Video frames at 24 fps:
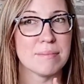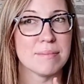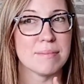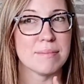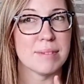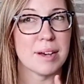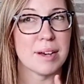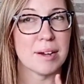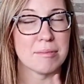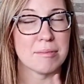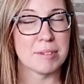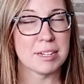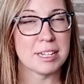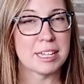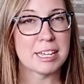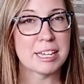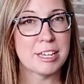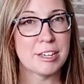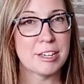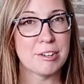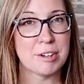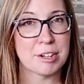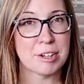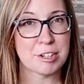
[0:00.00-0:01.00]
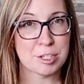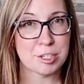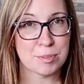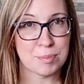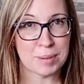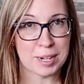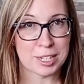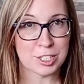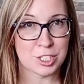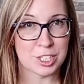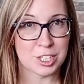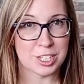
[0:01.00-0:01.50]
a really cute
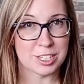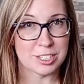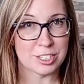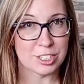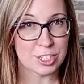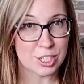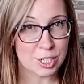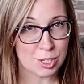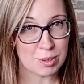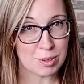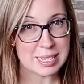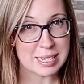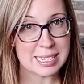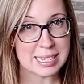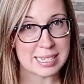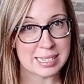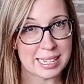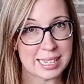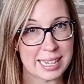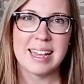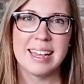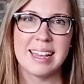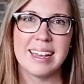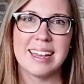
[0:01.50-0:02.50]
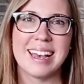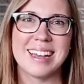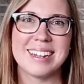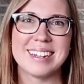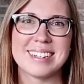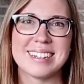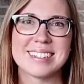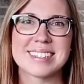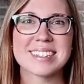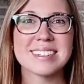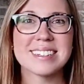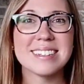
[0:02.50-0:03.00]
expression just recently, and
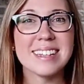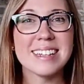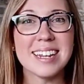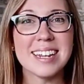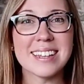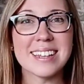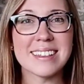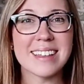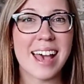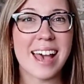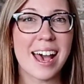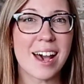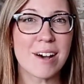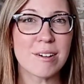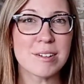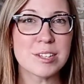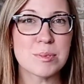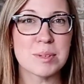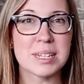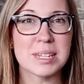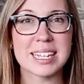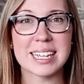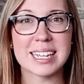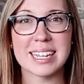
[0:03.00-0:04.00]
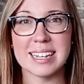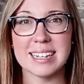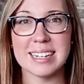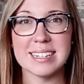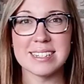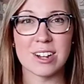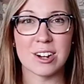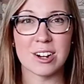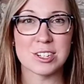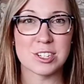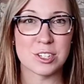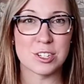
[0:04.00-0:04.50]
it's cleaning the house when the kids
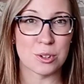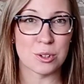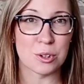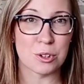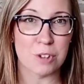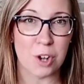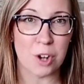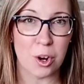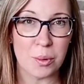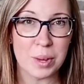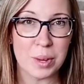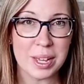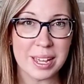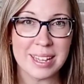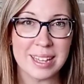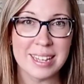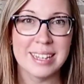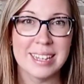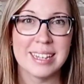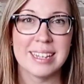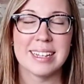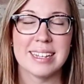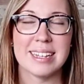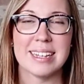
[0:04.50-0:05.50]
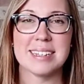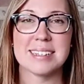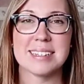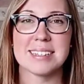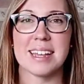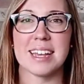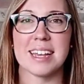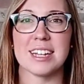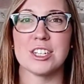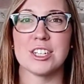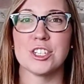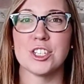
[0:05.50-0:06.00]
are still growing is
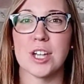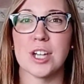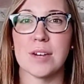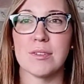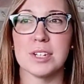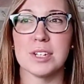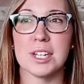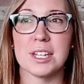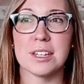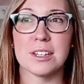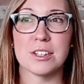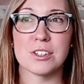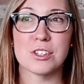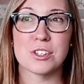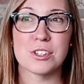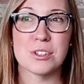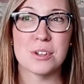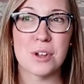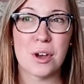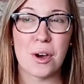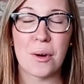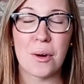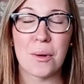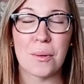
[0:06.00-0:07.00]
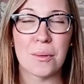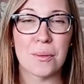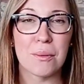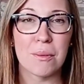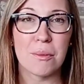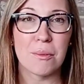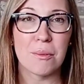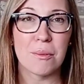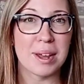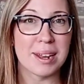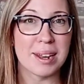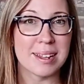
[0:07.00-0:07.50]
like shoveling the snow
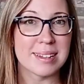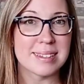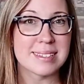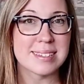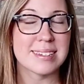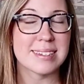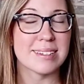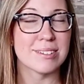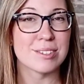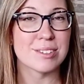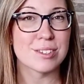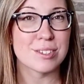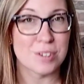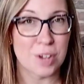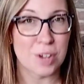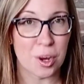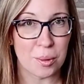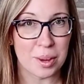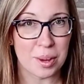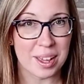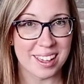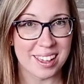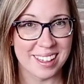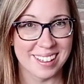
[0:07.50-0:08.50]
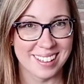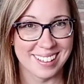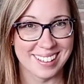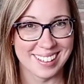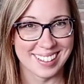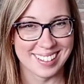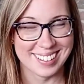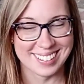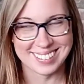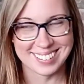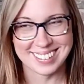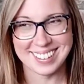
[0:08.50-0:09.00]
when it's still snowing.
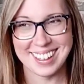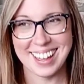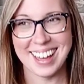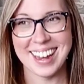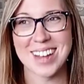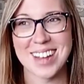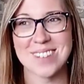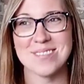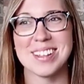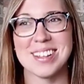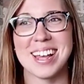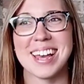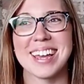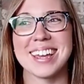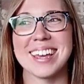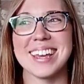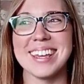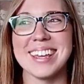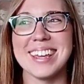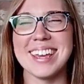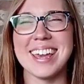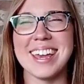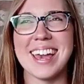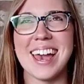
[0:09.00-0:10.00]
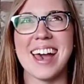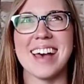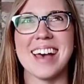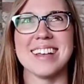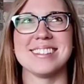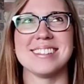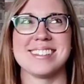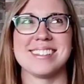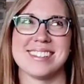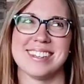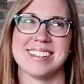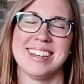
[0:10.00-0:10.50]
And I'm like,
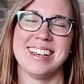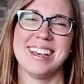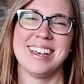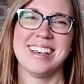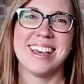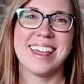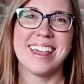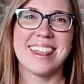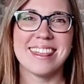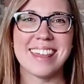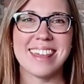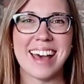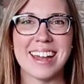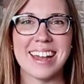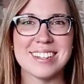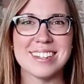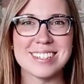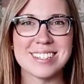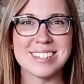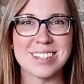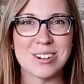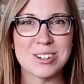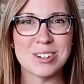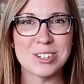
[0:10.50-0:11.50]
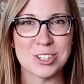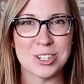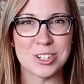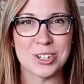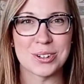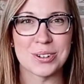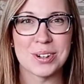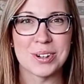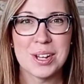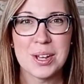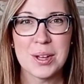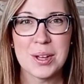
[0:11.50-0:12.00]
yes, That is so
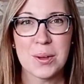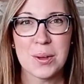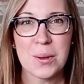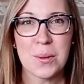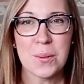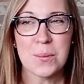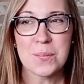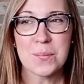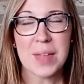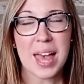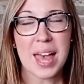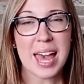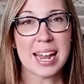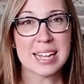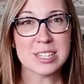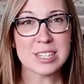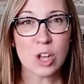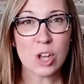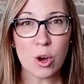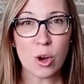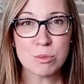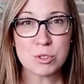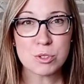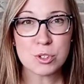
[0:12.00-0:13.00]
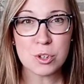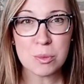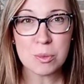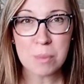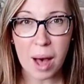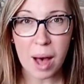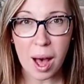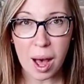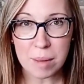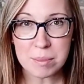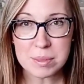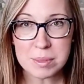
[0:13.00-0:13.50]
true. And as homeschool
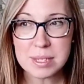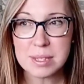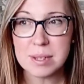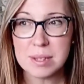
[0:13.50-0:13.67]
moms,